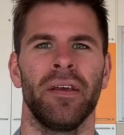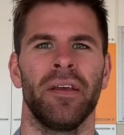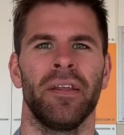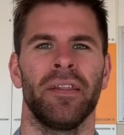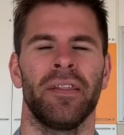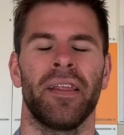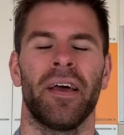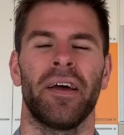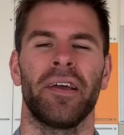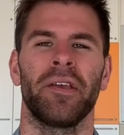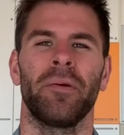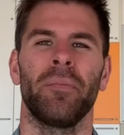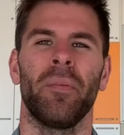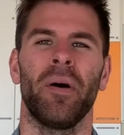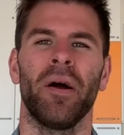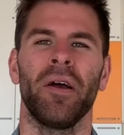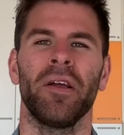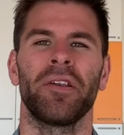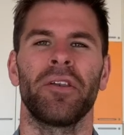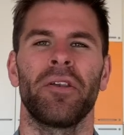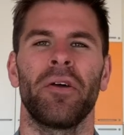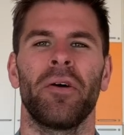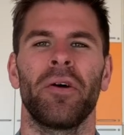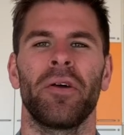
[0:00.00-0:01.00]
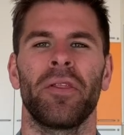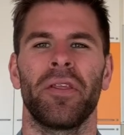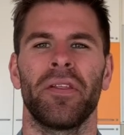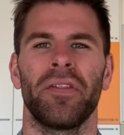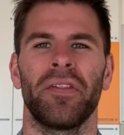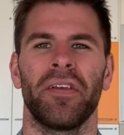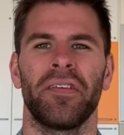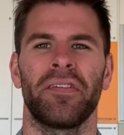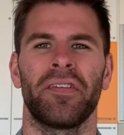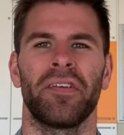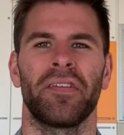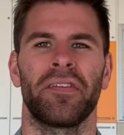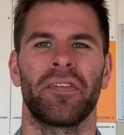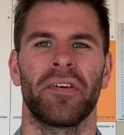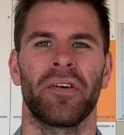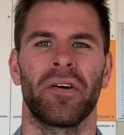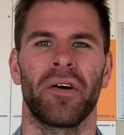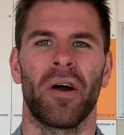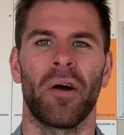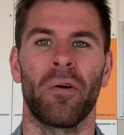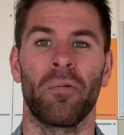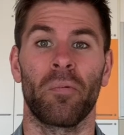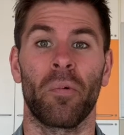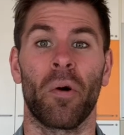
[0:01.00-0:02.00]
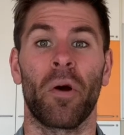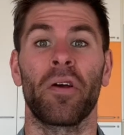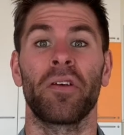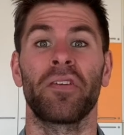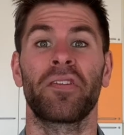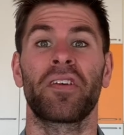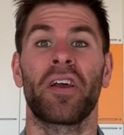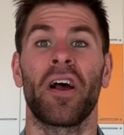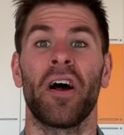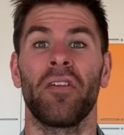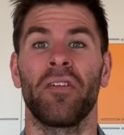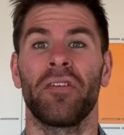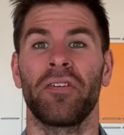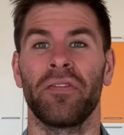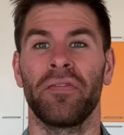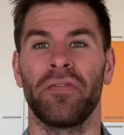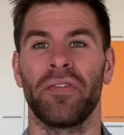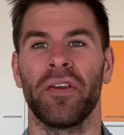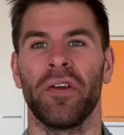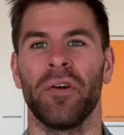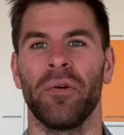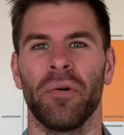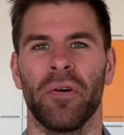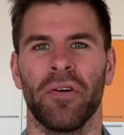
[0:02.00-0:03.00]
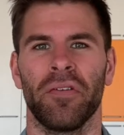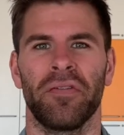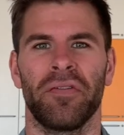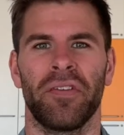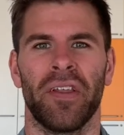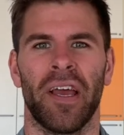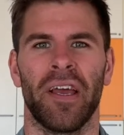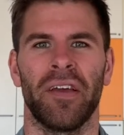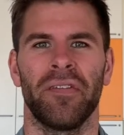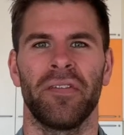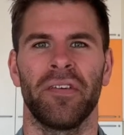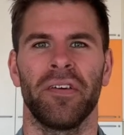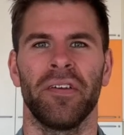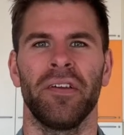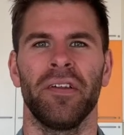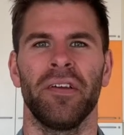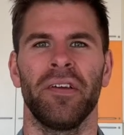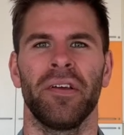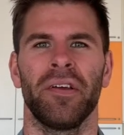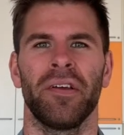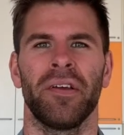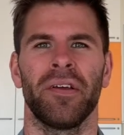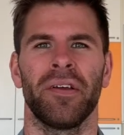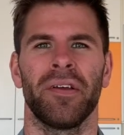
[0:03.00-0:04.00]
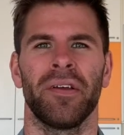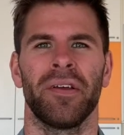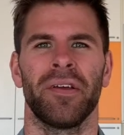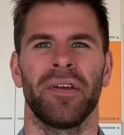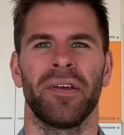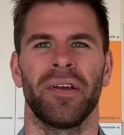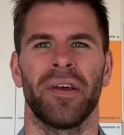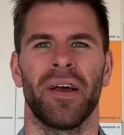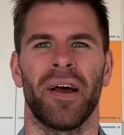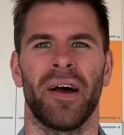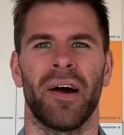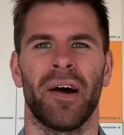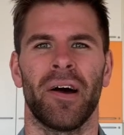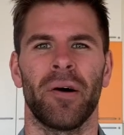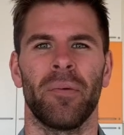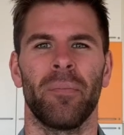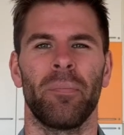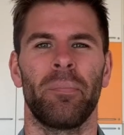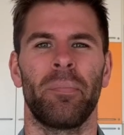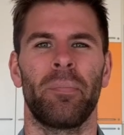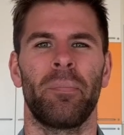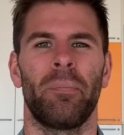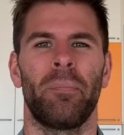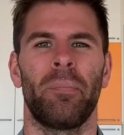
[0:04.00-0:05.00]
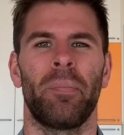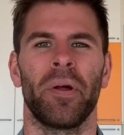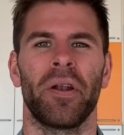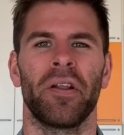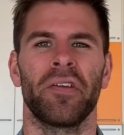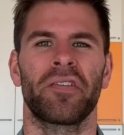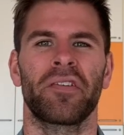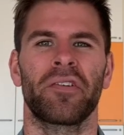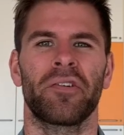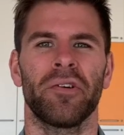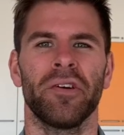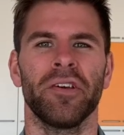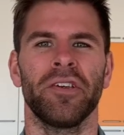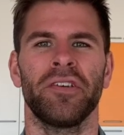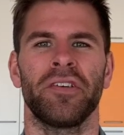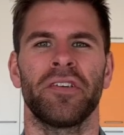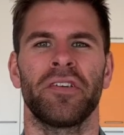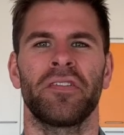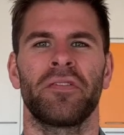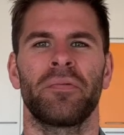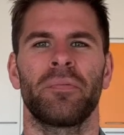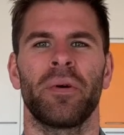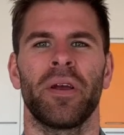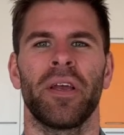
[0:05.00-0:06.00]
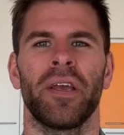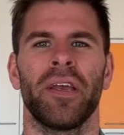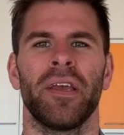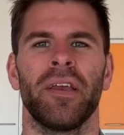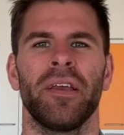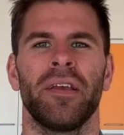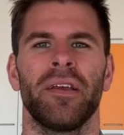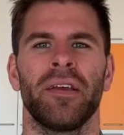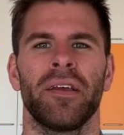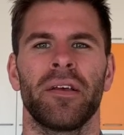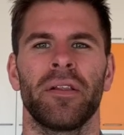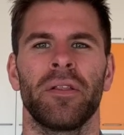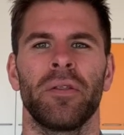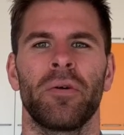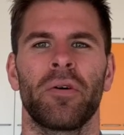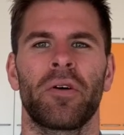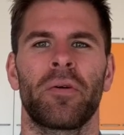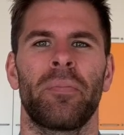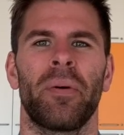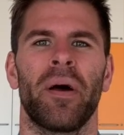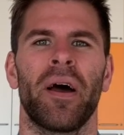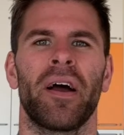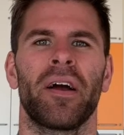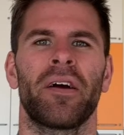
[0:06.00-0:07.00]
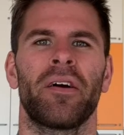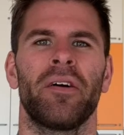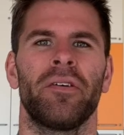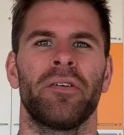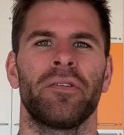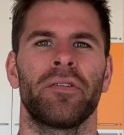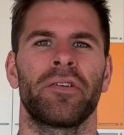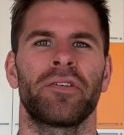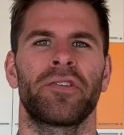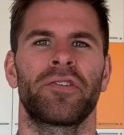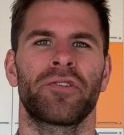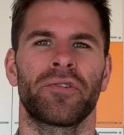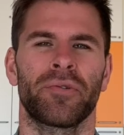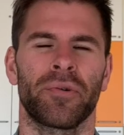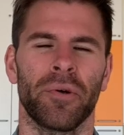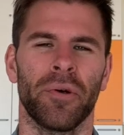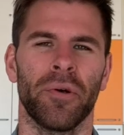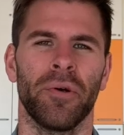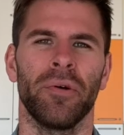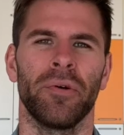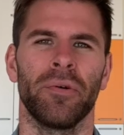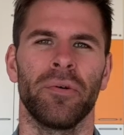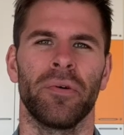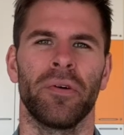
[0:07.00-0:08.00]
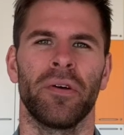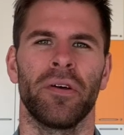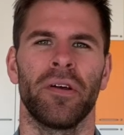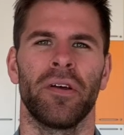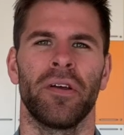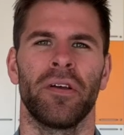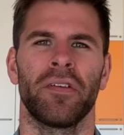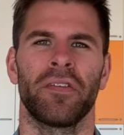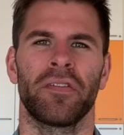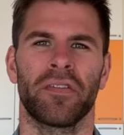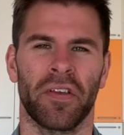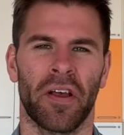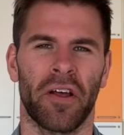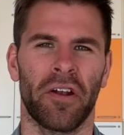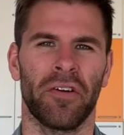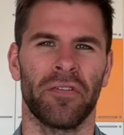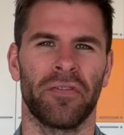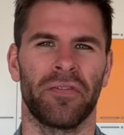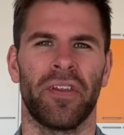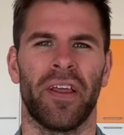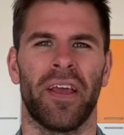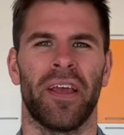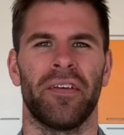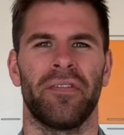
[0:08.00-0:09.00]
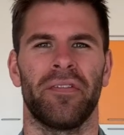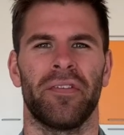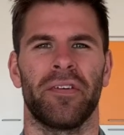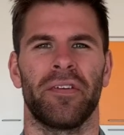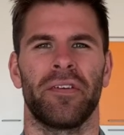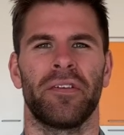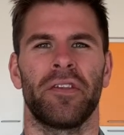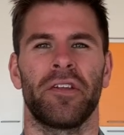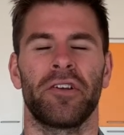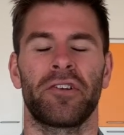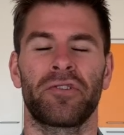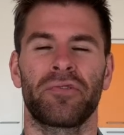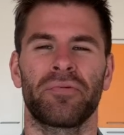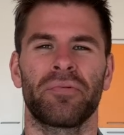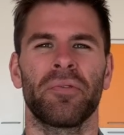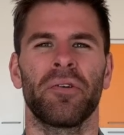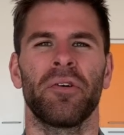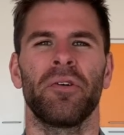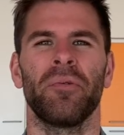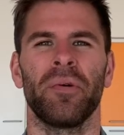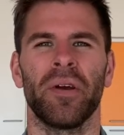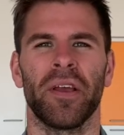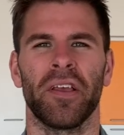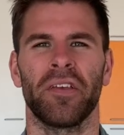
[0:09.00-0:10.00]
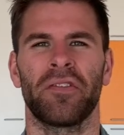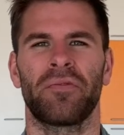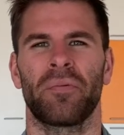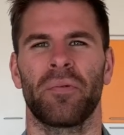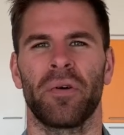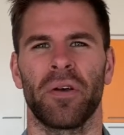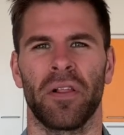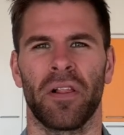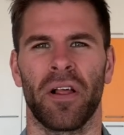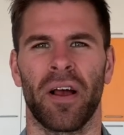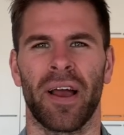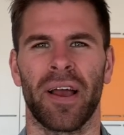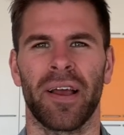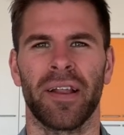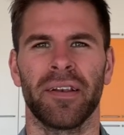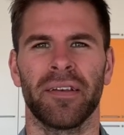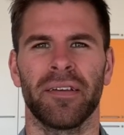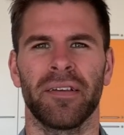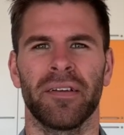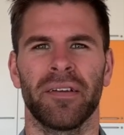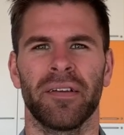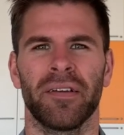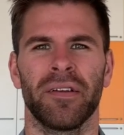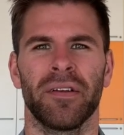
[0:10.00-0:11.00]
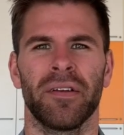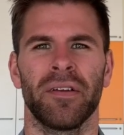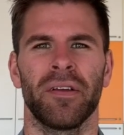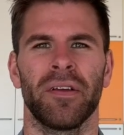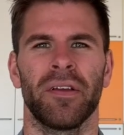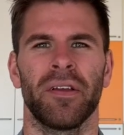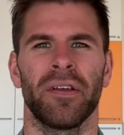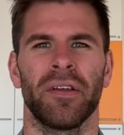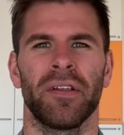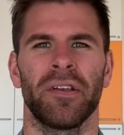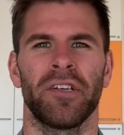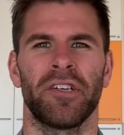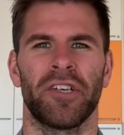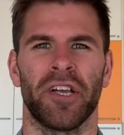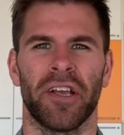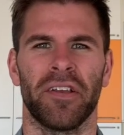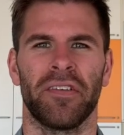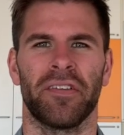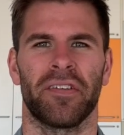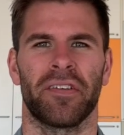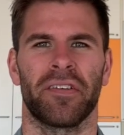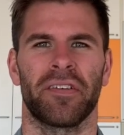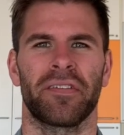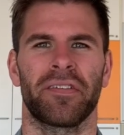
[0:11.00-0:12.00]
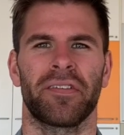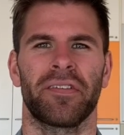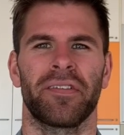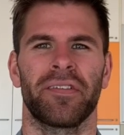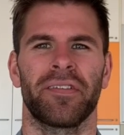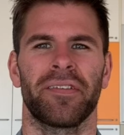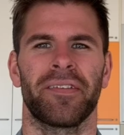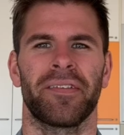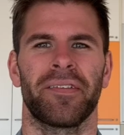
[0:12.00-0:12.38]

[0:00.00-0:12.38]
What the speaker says: Now, you might know that this is a rose-colored view of David, but as Christians, we look back on the true son of David, the true Israelite, Jesus,